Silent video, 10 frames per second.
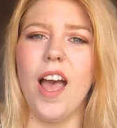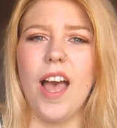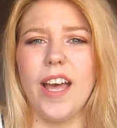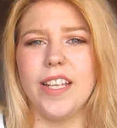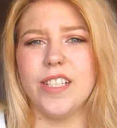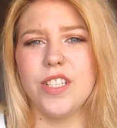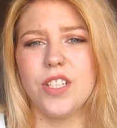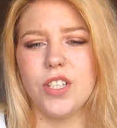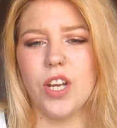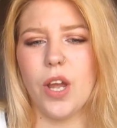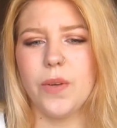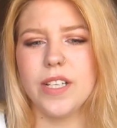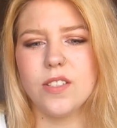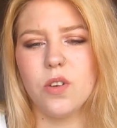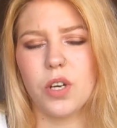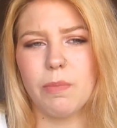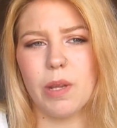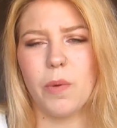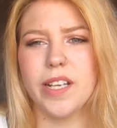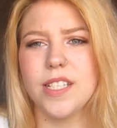and, you know, it's not going to be
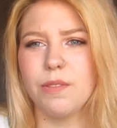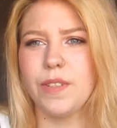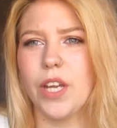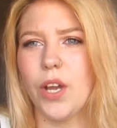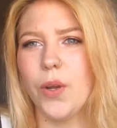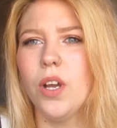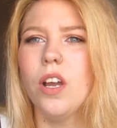a waste of a video.